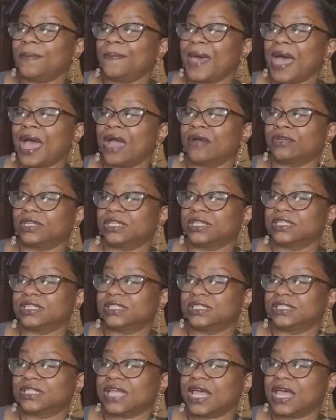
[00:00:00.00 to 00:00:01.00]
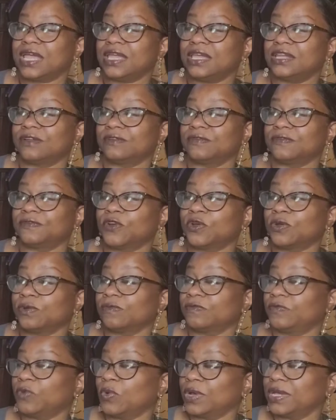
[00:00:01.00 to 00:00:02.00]
barrel and say in a
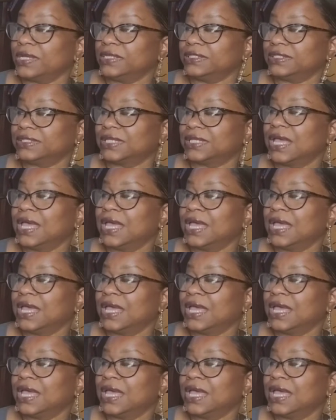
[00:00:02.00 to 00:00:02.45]
firm voice,